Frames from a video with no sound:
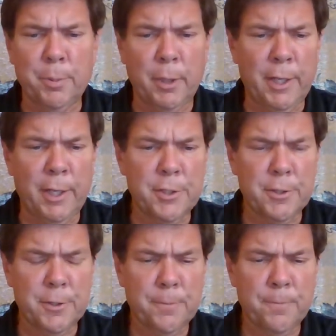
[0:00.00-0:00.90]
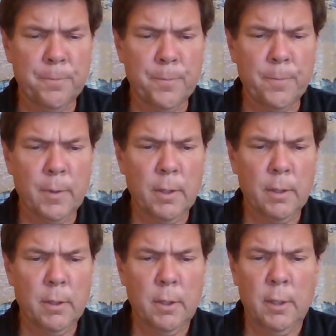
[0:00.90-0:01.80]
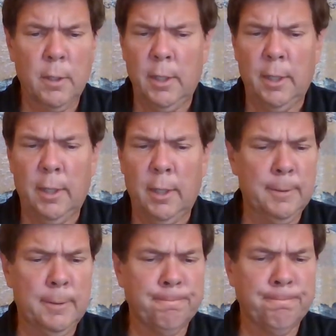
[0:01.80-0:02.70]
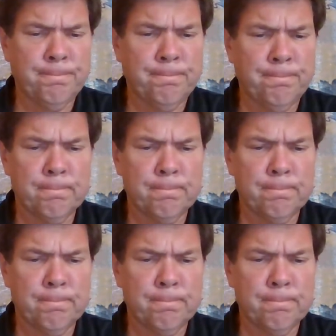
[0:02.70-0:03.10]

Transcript: place. Um,